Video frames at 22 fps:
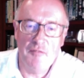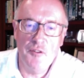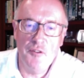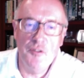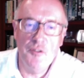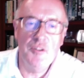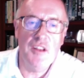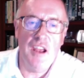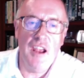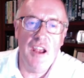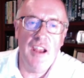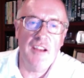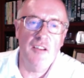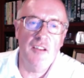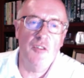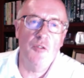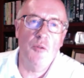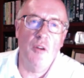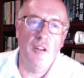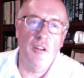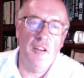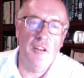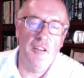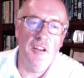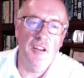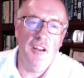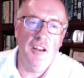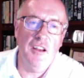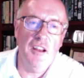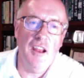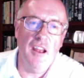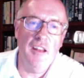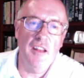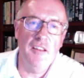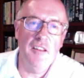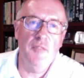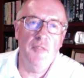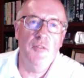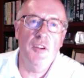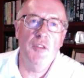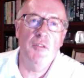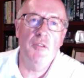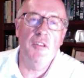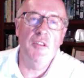good egg quality. And
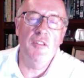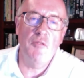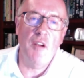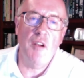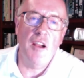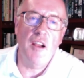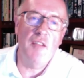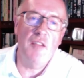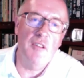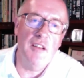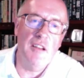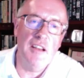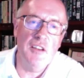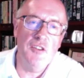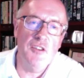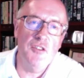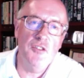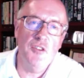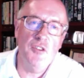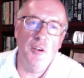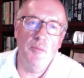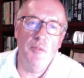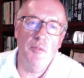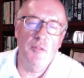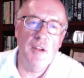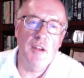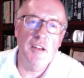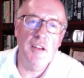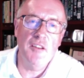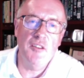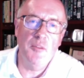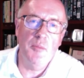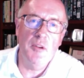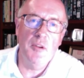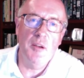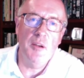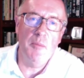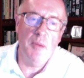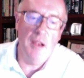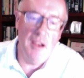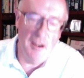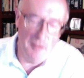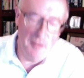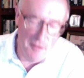if you're in the right relationship and ready to be a
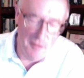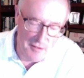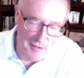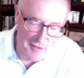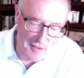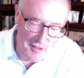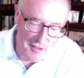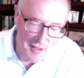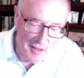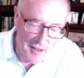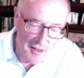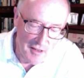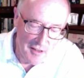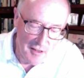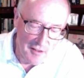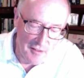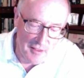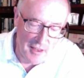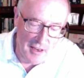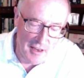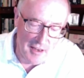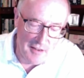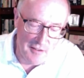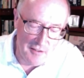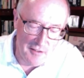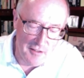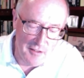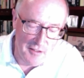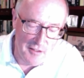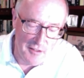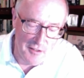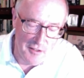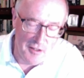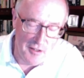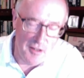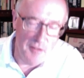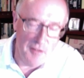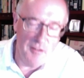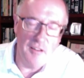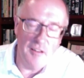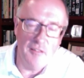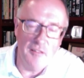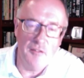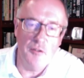parent, then,
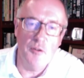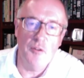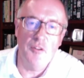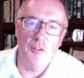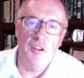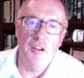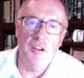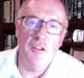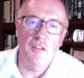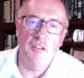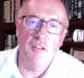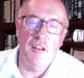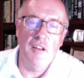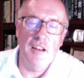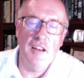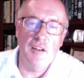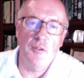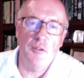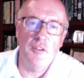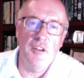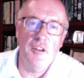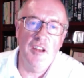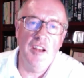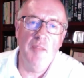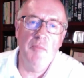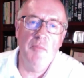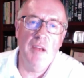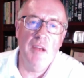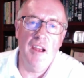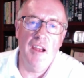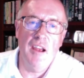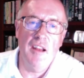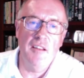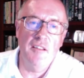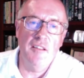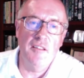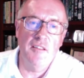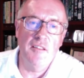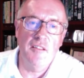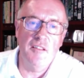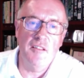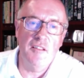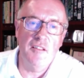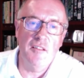talk to your clinical team and
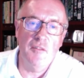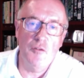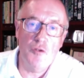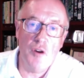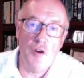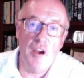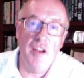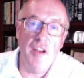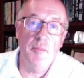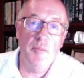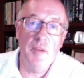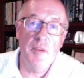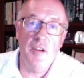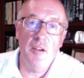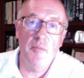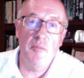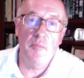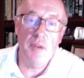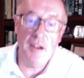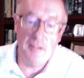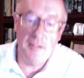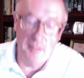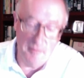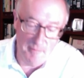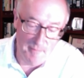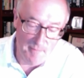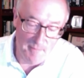try to become pregnant.